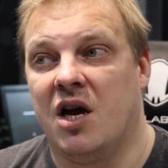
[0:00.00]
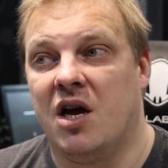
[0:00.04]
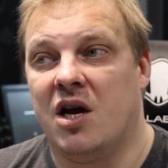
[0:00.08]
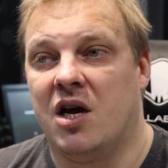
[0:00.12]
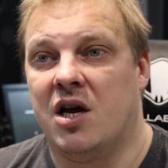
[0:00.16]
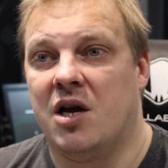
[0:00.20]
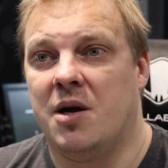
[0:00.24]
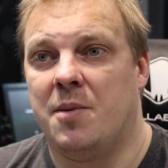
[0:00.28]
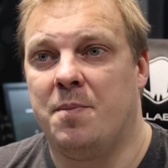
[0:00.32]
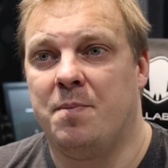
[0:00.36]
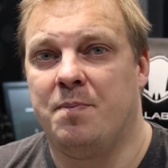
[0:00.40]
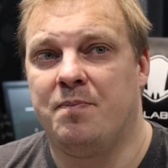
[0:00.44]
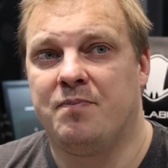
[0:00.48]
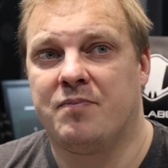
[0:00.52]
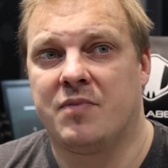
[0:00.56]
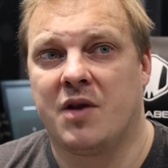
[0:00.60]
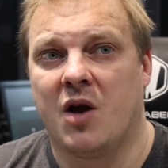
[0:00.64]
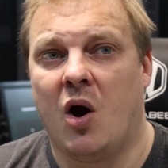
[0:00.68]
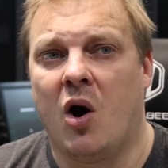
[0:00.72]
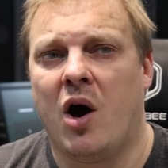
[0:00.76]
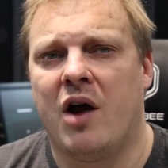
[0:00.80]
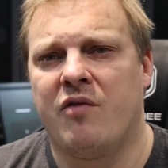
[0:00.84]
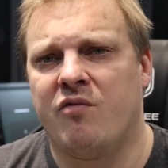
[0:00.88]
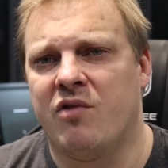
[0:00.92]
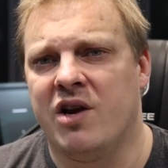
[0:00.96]

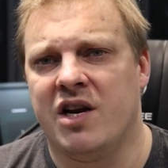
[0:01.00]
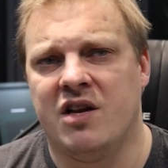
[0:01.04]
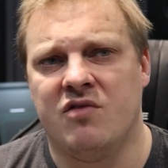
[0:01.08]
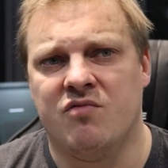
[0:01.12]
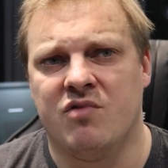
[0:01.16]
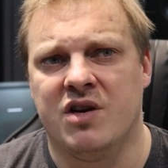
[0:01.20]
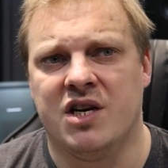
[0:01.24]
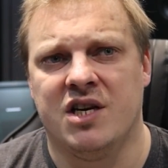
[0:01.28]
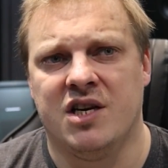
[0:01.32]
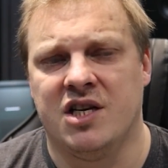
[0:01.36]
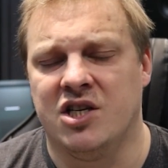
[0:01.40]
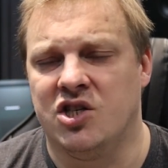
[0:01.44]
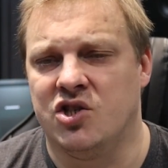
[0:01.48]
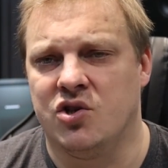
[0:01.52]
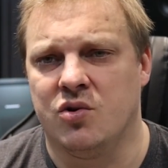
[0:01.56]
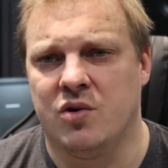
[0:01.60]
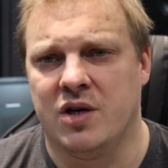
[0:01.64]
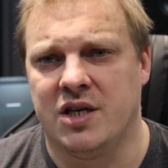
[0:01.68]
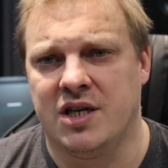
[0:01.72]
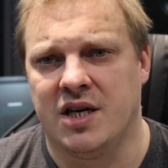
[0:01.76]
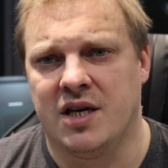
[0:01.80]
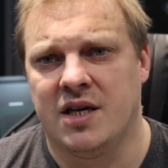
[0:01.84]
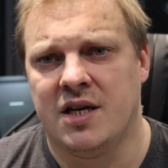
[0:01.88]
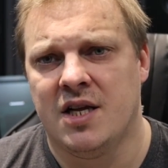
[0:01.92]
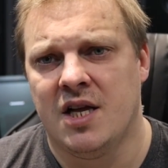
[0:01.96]
I really, really
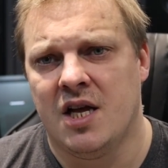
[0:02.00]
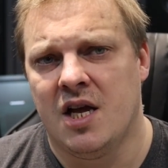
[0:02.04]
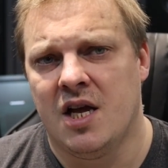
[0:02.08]
enjoyed it.